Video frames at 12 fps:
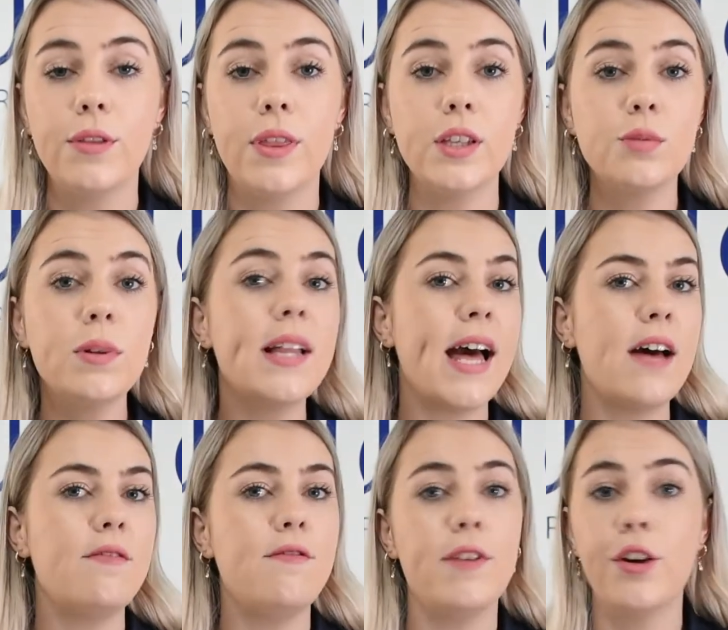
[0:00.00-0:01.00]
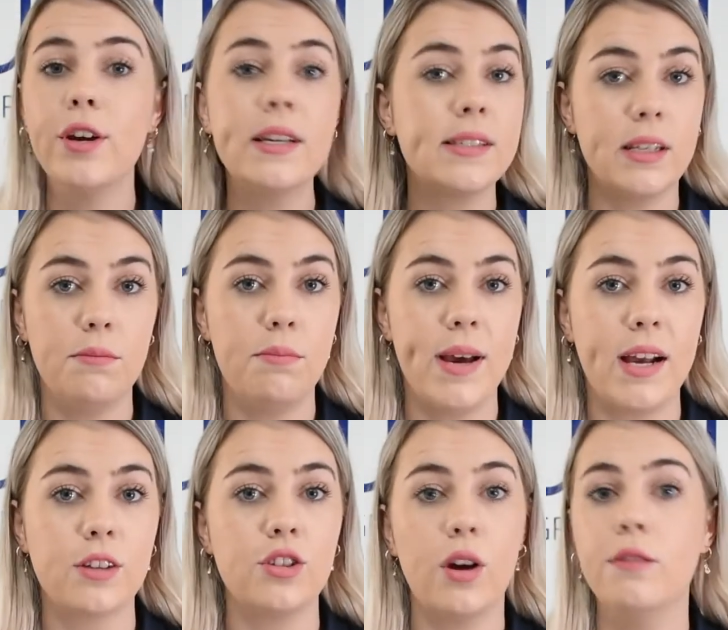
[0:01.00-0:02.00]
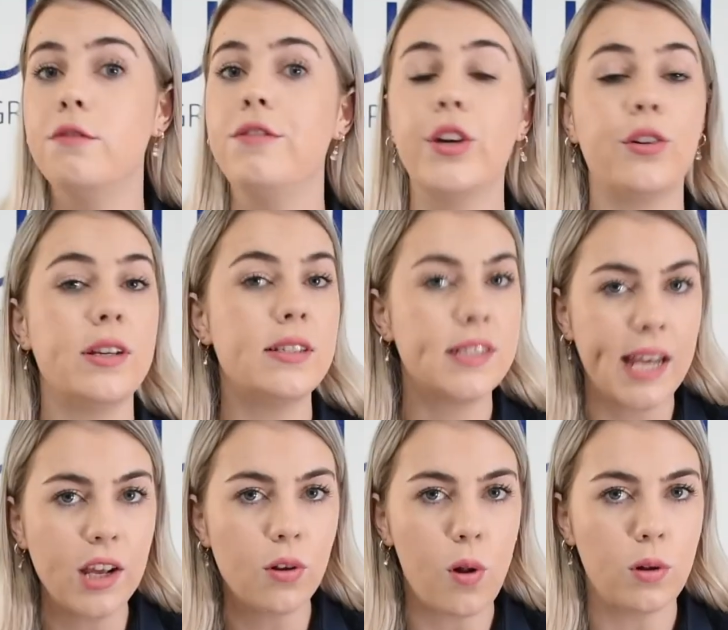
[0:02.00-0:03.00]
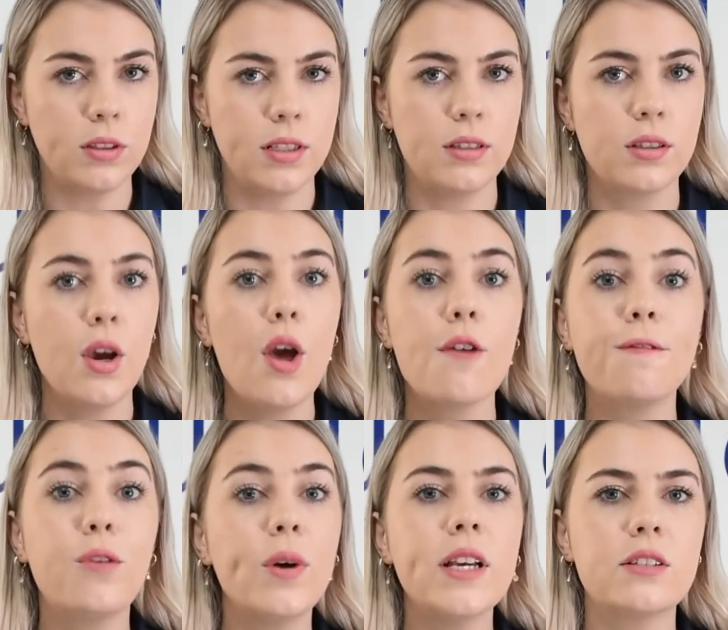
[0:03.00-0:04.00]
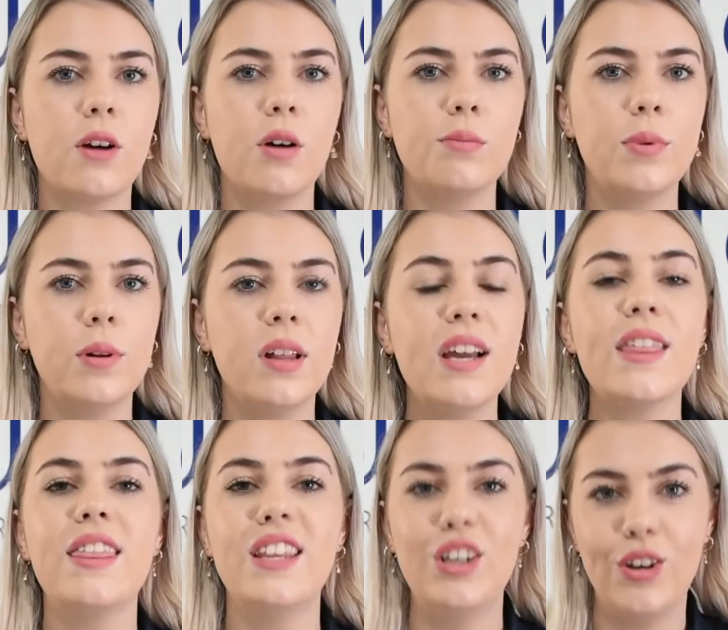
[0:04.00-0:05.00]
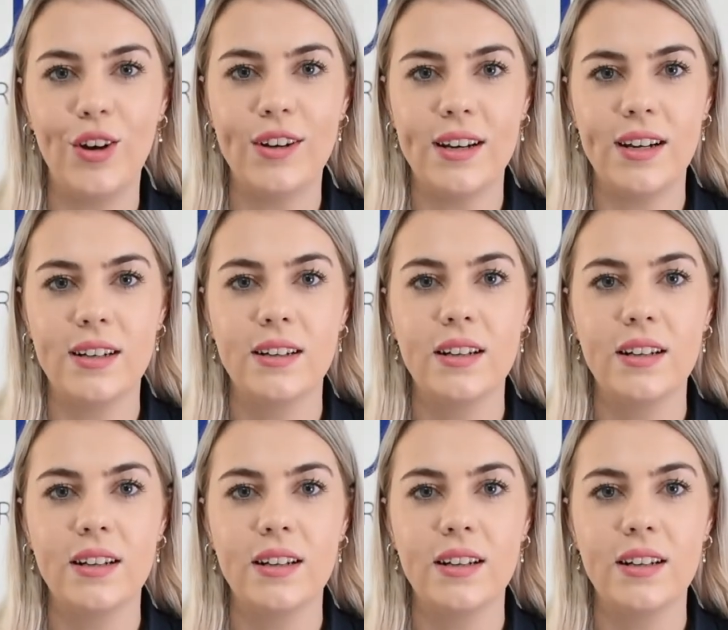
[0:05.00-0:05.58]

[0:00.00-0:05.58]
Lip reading: This will have various impacts on various stakeholders, for example, the learner.